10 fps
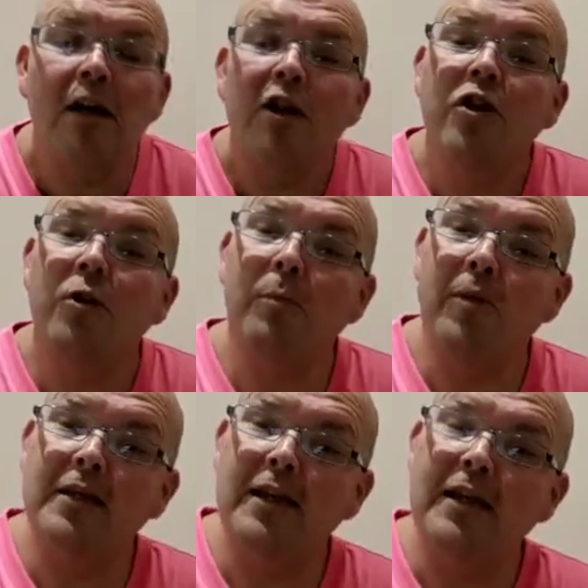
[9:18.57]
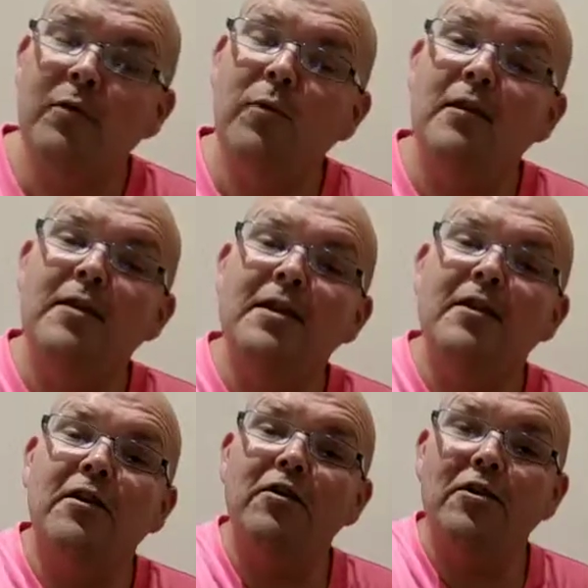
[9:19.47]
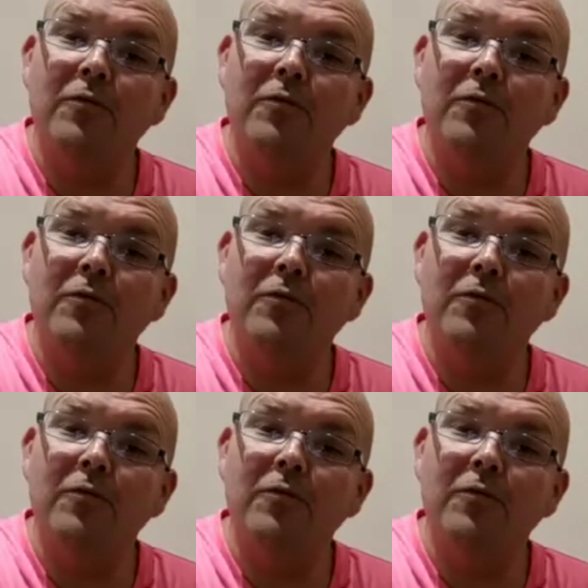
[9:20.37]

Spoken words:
your body will start to